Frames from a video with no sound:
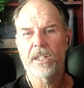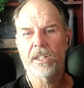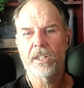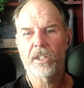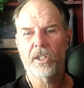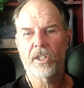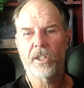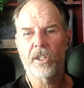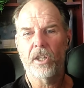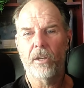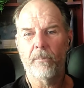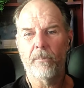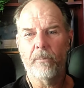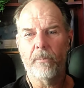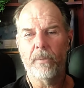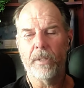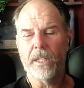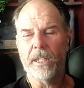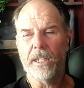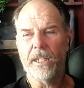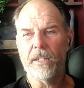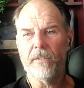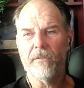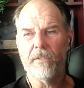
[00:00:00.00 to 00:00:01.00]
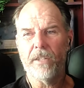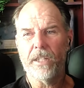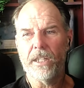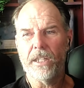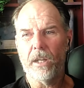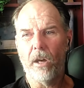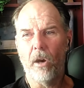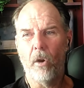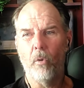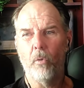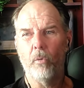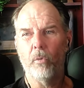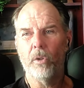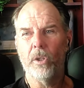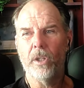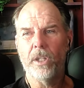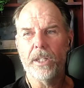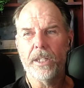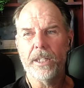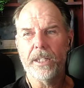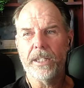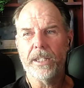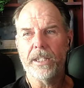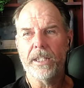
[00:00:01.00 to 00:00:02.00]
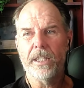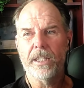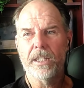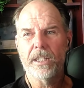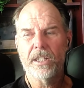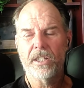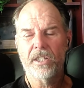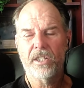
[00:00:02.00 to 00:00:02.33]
some EV-only